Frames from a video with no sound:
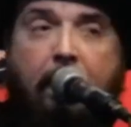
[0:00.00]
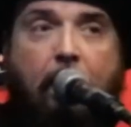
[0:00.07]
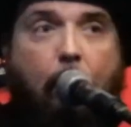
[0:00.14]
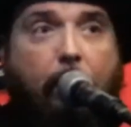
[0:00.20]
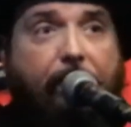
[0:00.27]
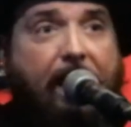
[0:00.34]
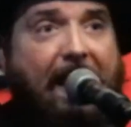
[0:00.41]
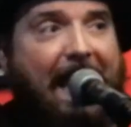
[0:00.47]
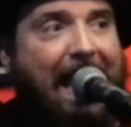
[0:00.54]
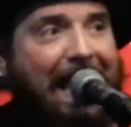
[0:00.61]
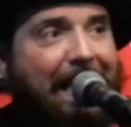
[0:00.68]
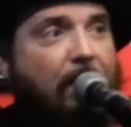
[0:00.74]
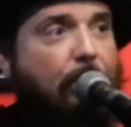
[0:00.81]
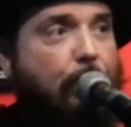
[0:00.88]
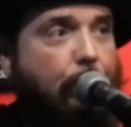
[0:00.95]
When they
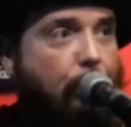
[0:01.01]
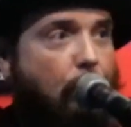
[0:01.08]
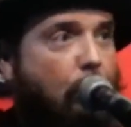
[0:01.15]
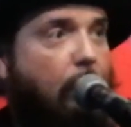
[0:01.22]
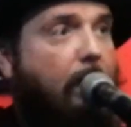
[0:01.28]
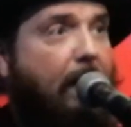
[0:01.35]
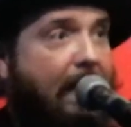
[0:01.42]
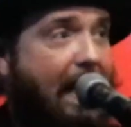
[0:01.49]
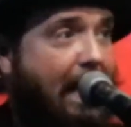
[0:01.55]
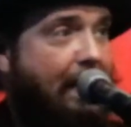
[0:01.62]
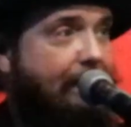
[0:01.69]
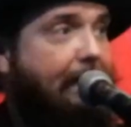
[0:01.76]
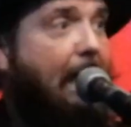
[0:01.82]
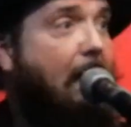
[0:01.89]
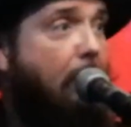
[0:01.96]
hand you an
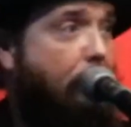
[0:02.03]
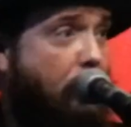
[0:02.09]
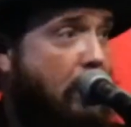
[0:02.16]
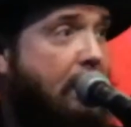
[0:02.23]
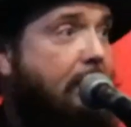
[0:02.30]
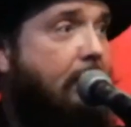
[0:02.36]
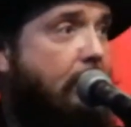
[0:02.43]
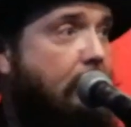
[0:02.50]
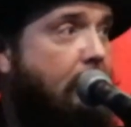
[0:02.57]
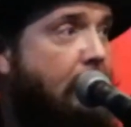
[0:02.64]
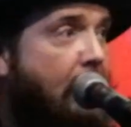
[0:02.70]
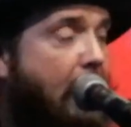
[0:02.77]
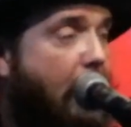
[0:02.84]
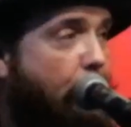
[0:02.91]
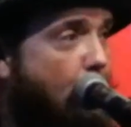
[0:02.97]
antidepressant
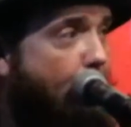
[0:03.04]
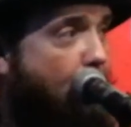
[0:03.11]
and your